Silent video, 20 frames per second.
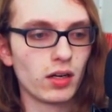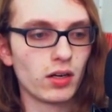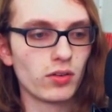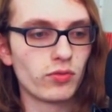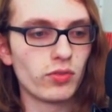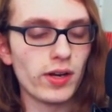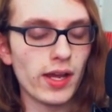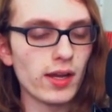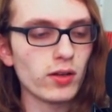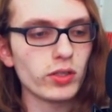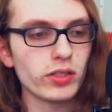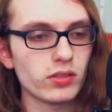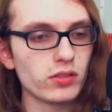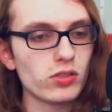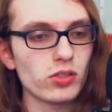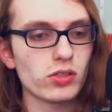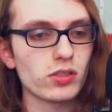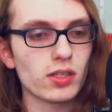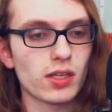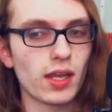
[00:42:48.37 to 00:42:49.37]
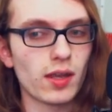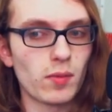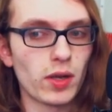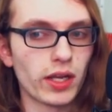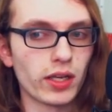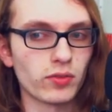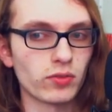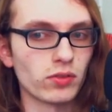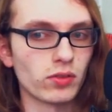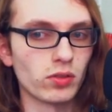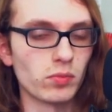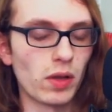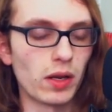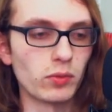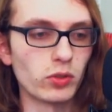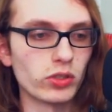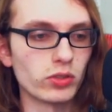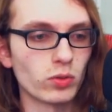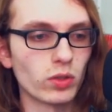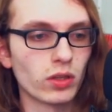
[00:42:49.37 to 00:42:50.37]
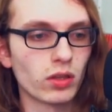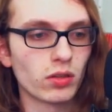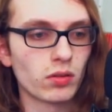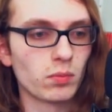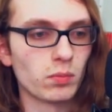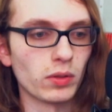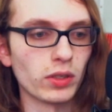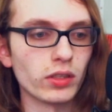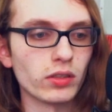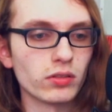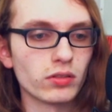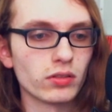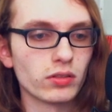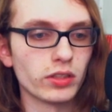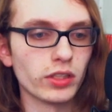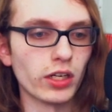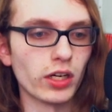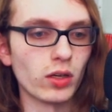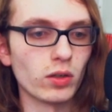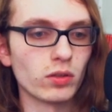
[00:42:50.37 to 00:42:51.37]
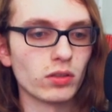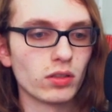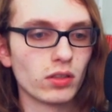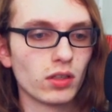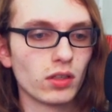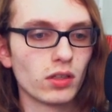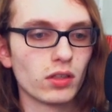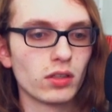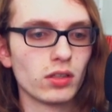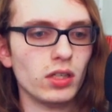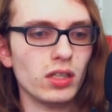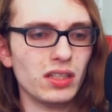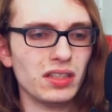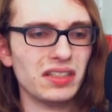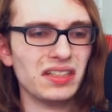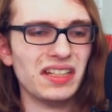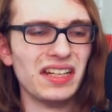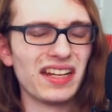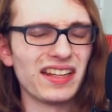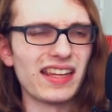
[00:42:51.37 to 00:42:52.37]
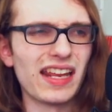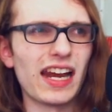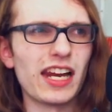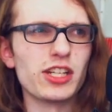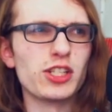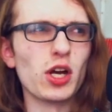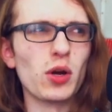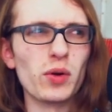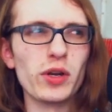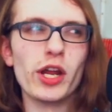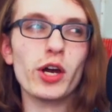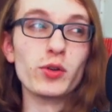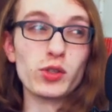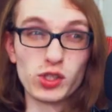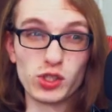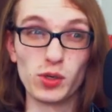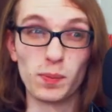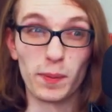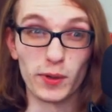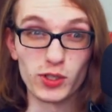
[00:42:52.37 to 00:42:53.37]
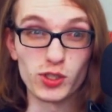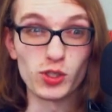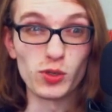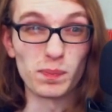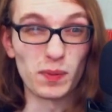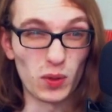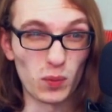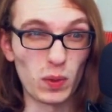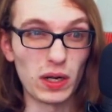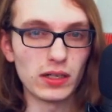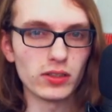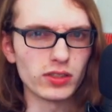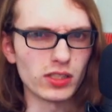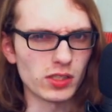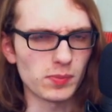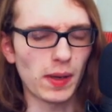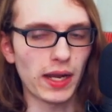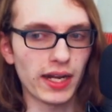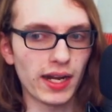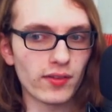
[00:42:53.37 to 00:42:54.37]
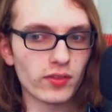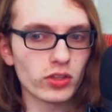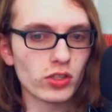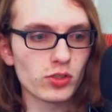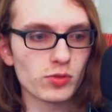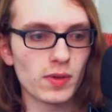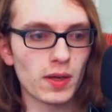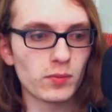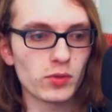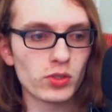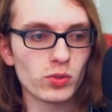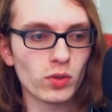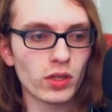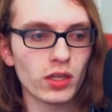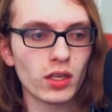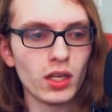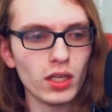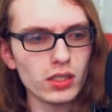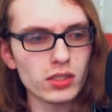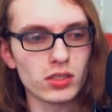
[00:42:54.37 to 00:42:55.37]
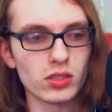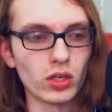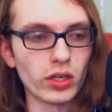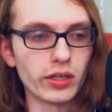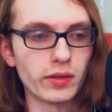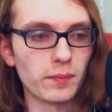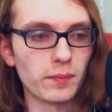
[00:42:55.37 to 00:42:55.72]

For now, it's just a game I have good memories with, but, you know, that I don't know super, super well, despite having those memories with it. It's good.